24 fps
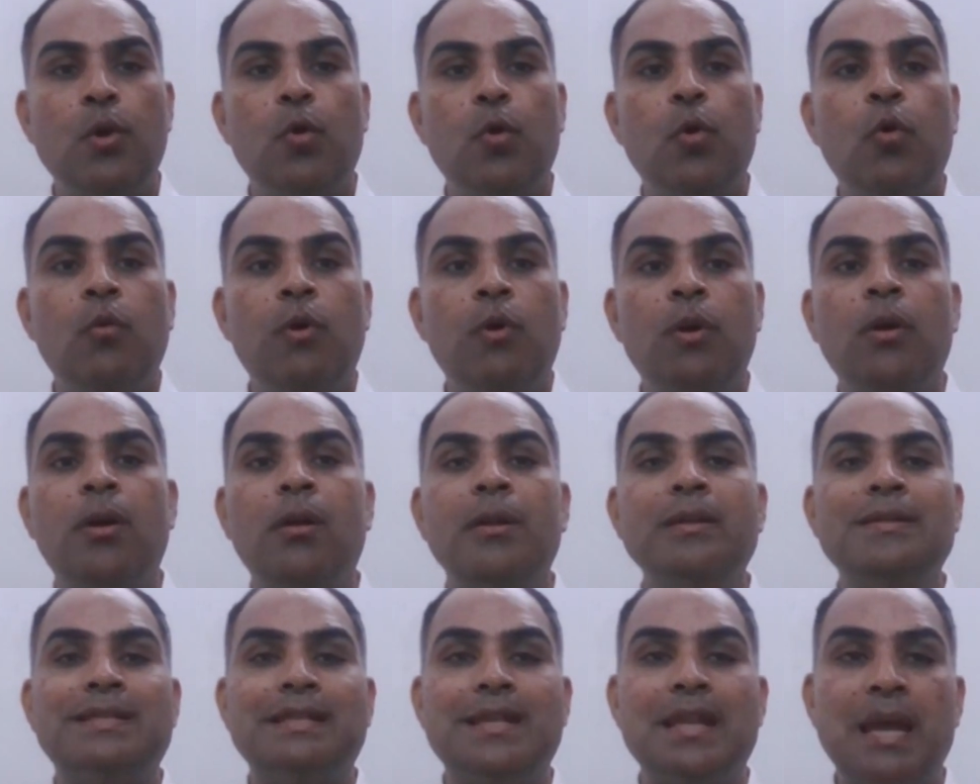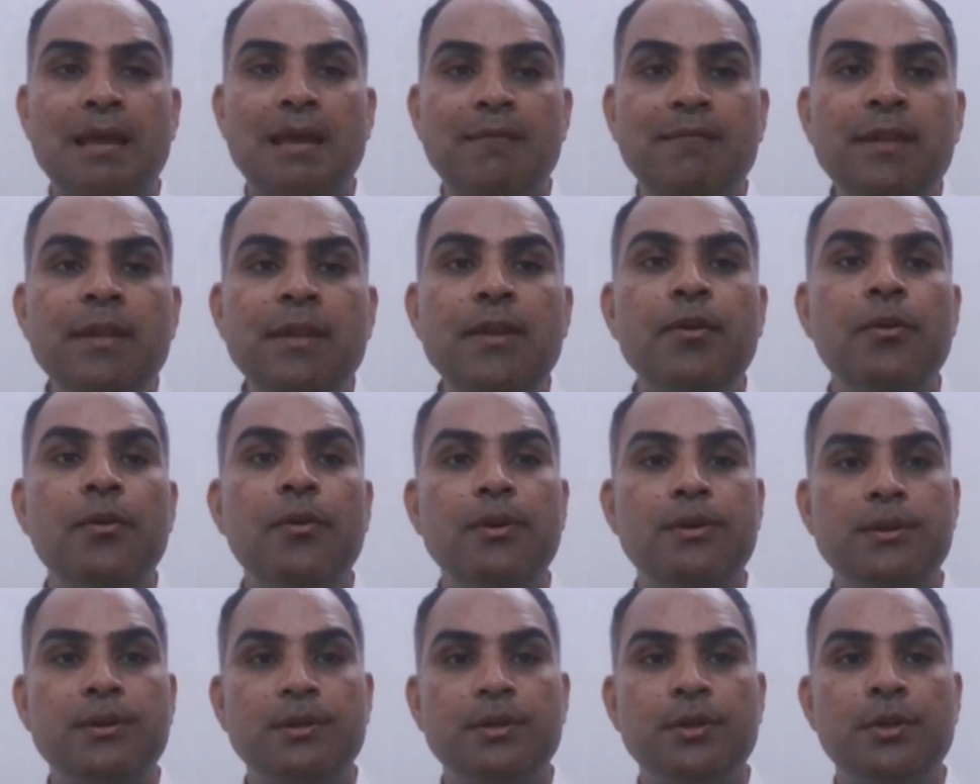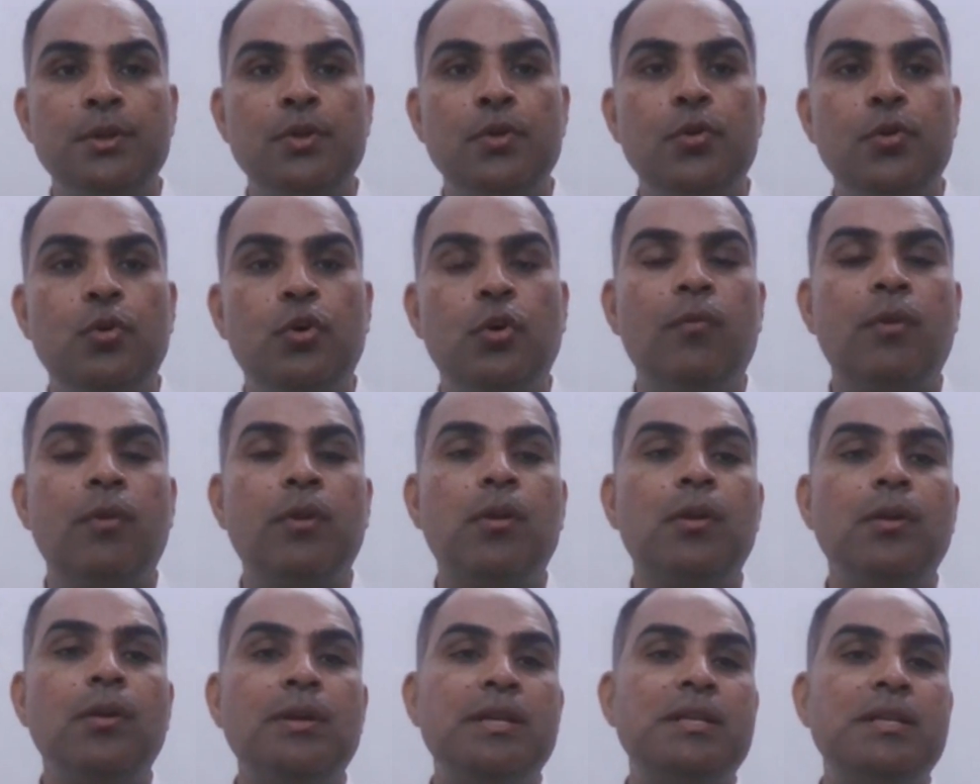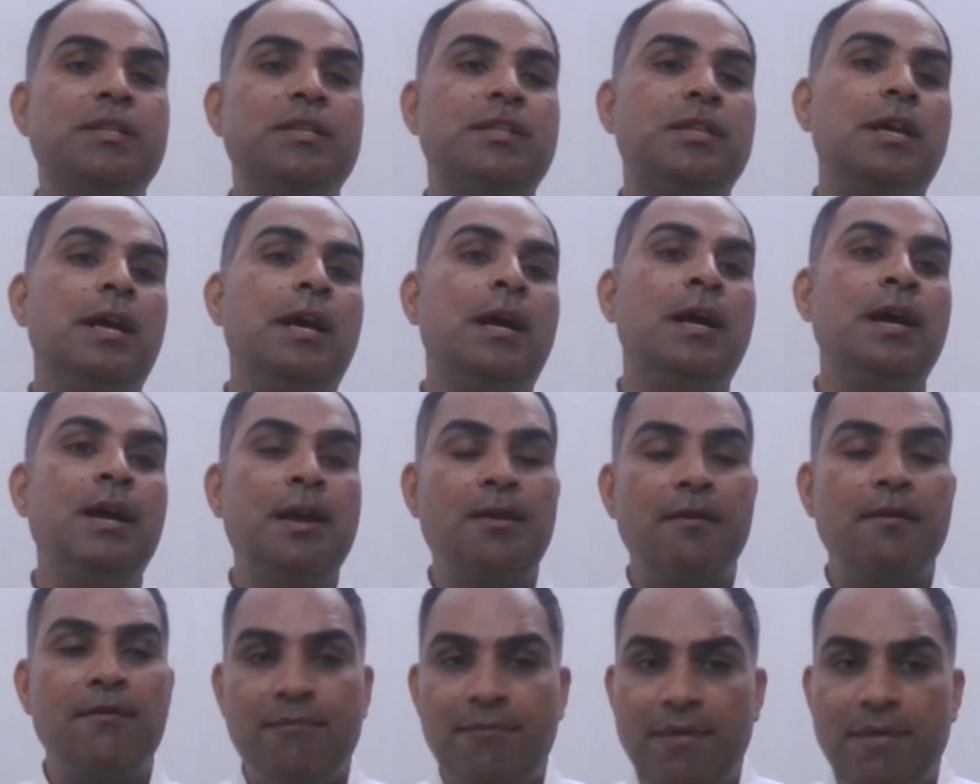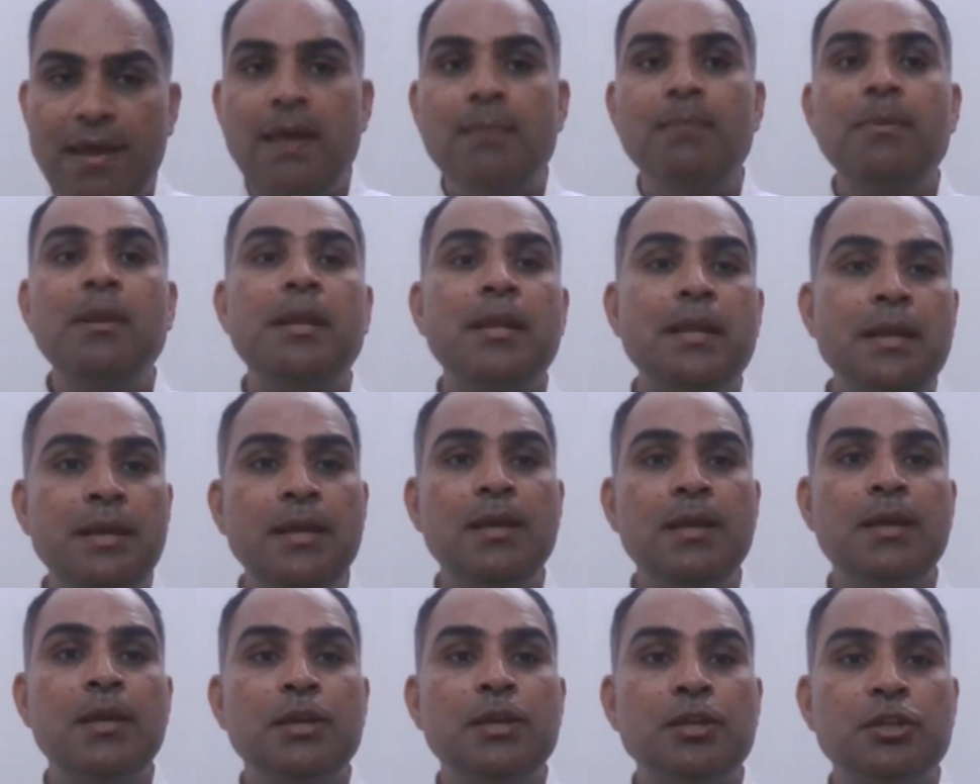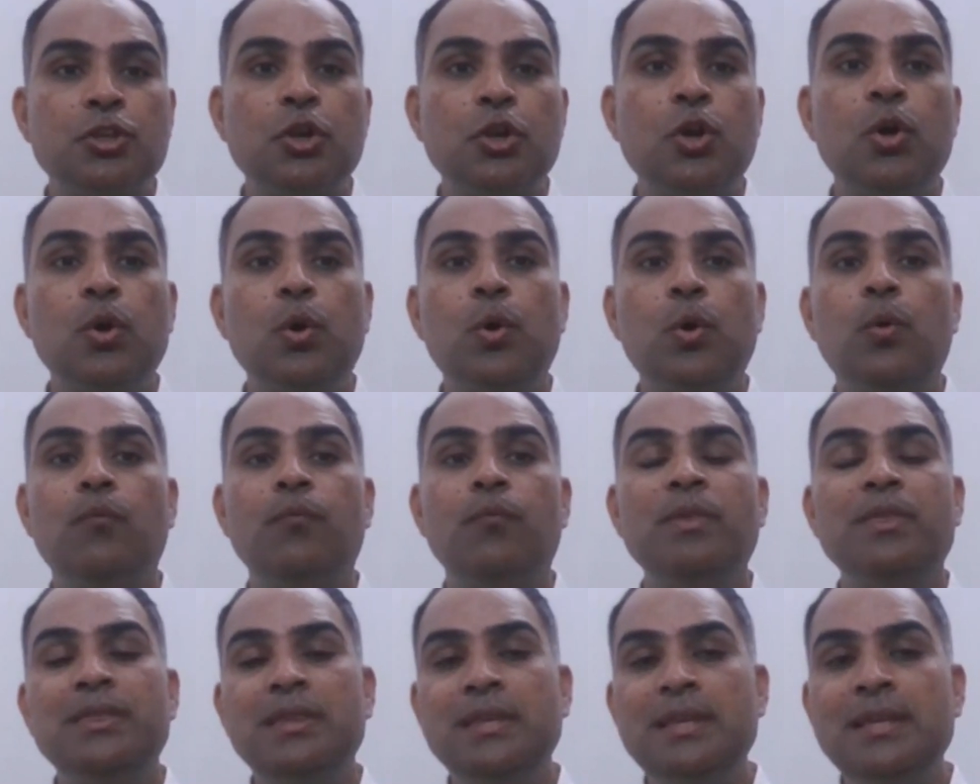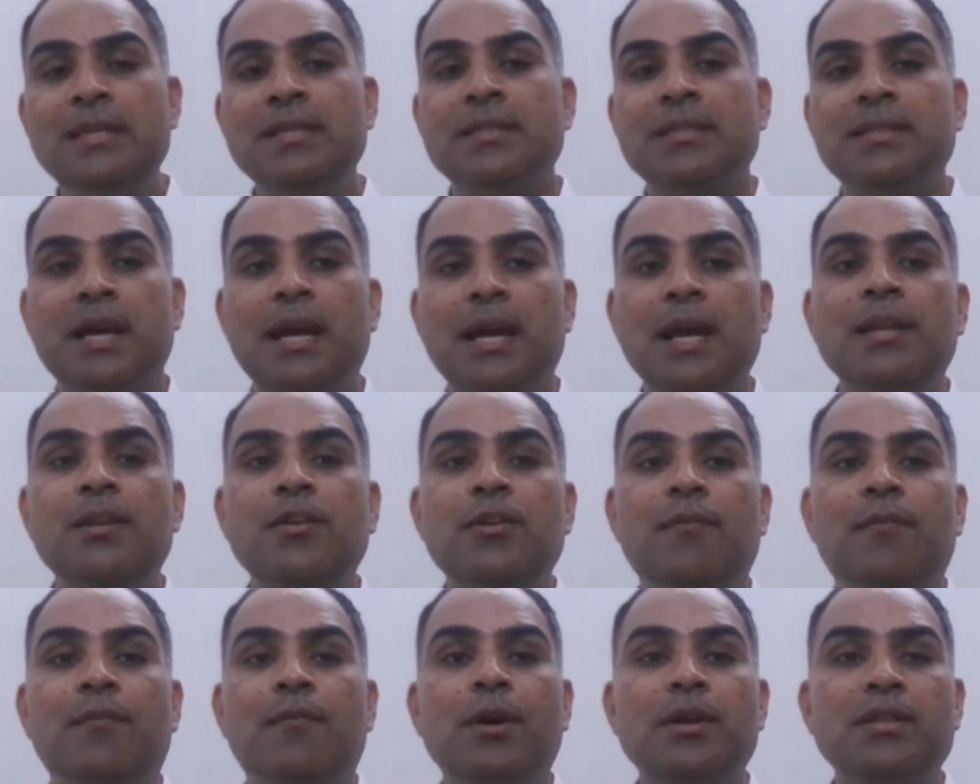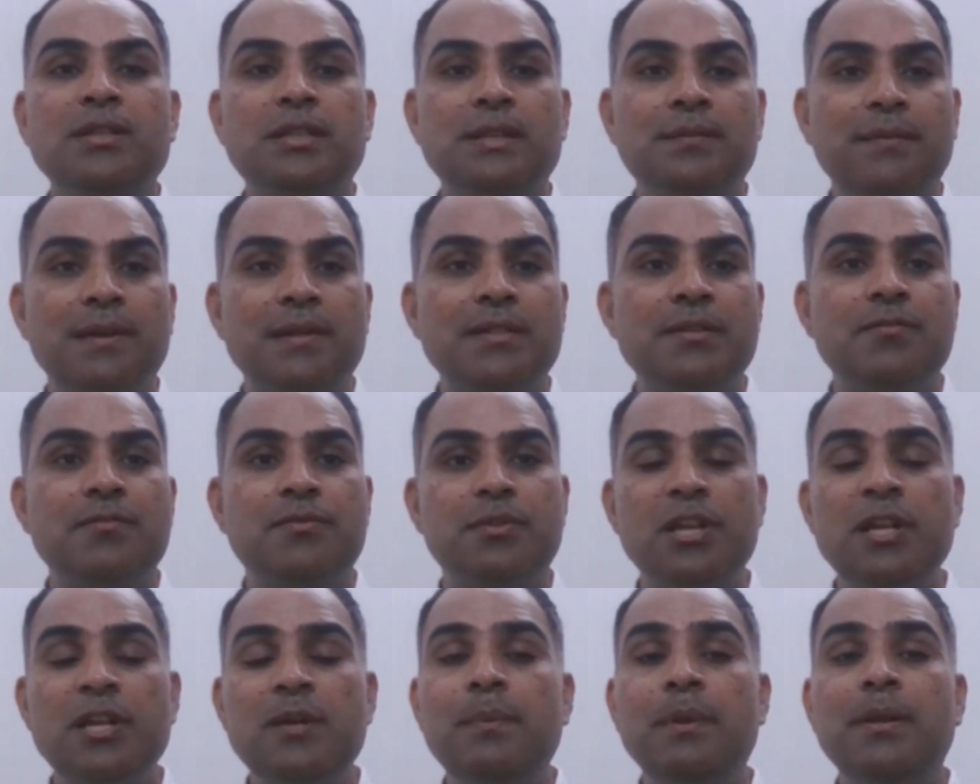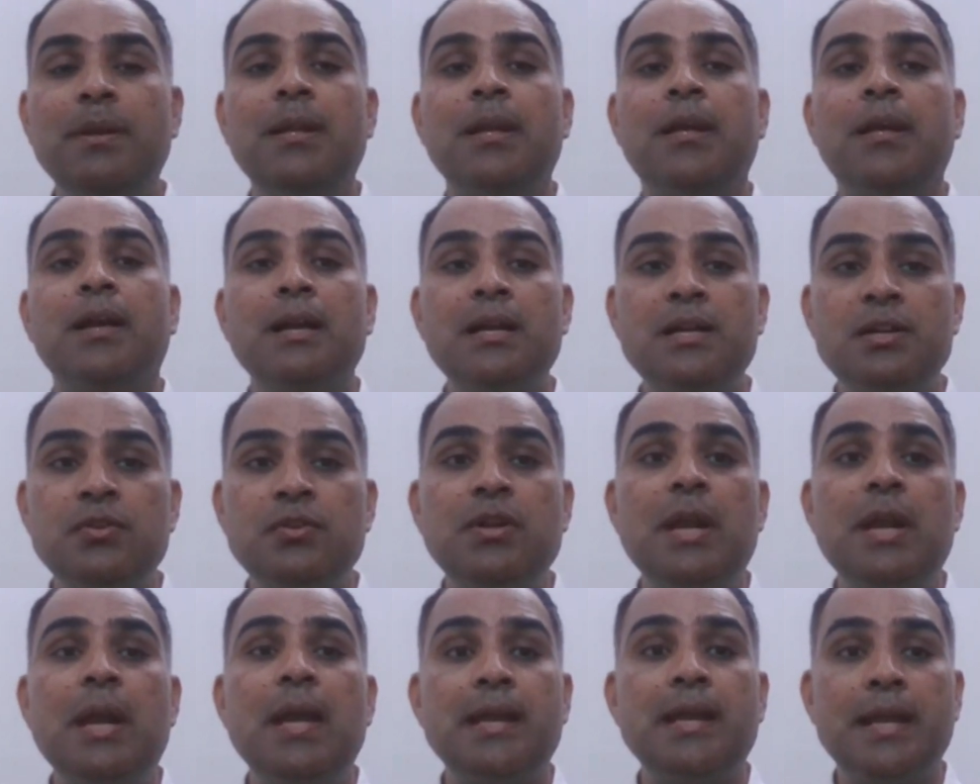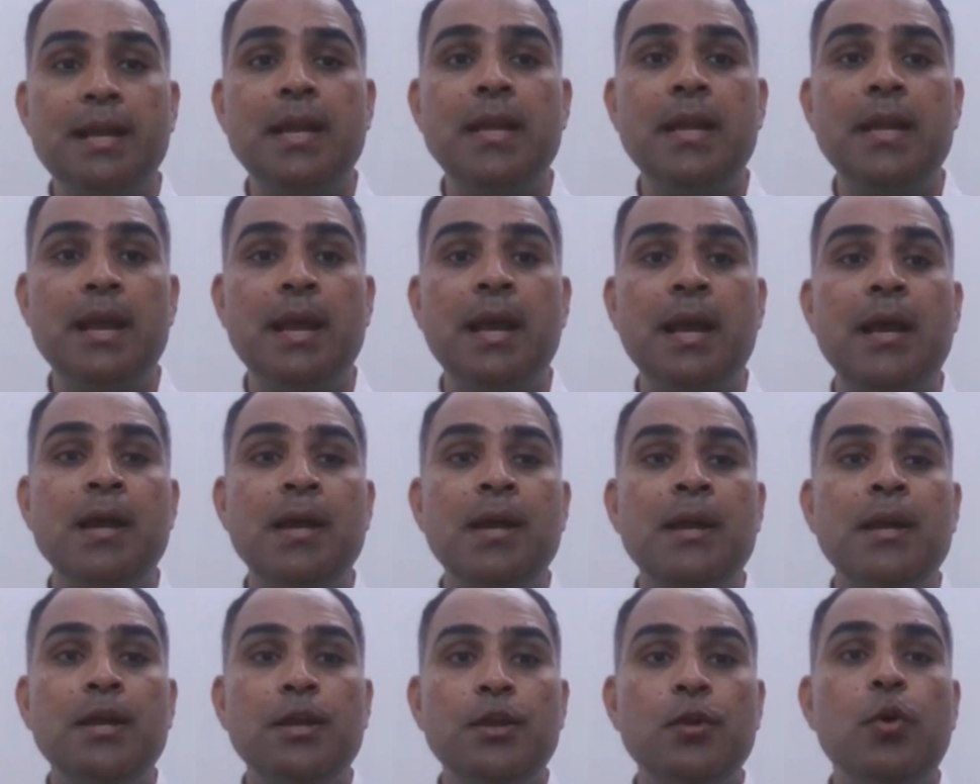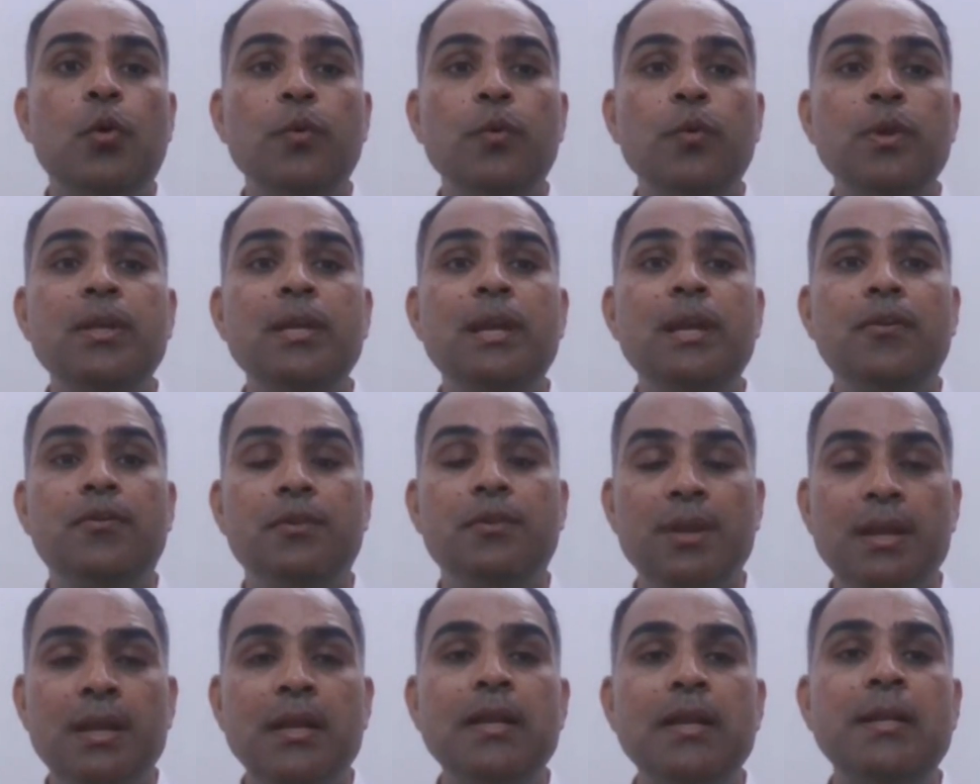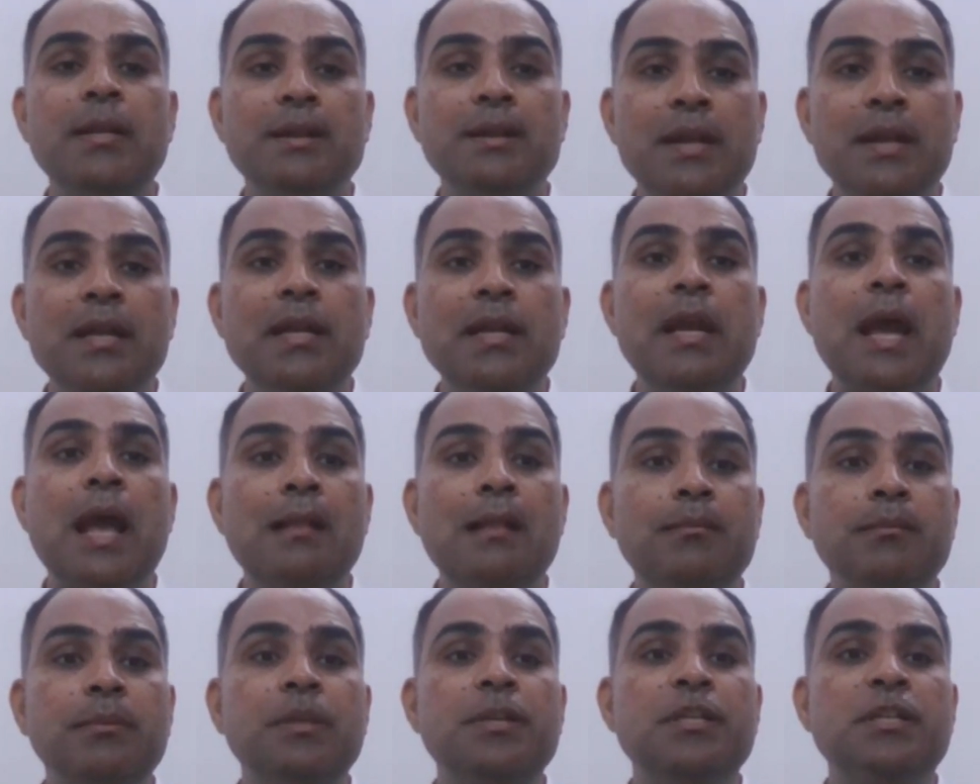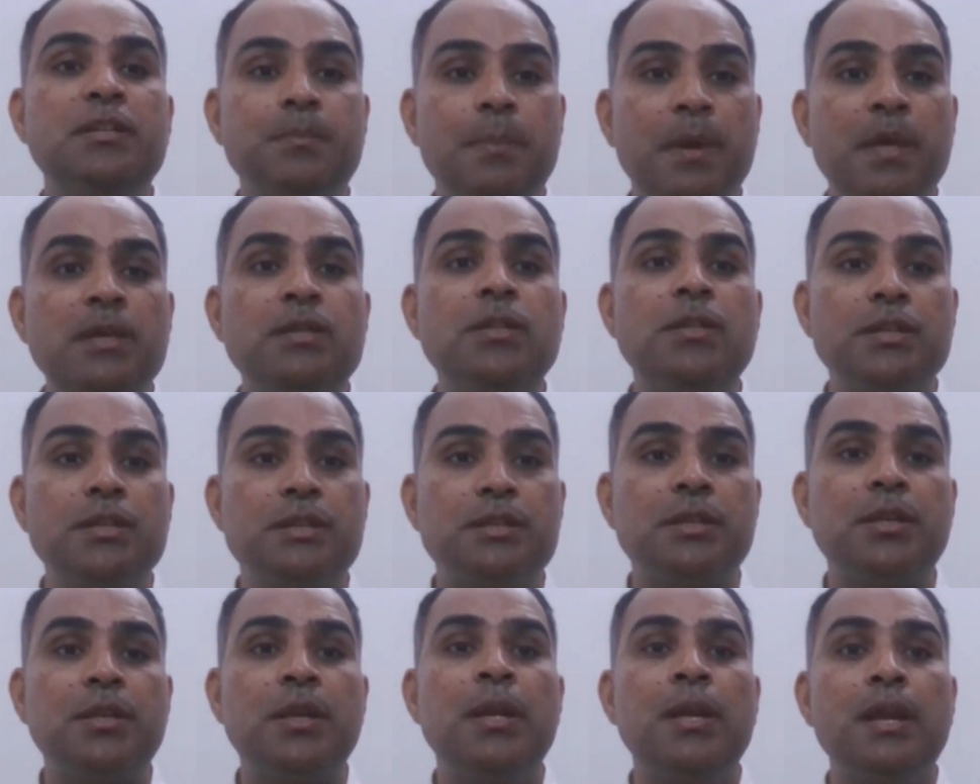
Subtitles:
Overall his livelihood, overall his family. So with these kind of cost-effective treatment in a country like India, you know, we can really, really help these patients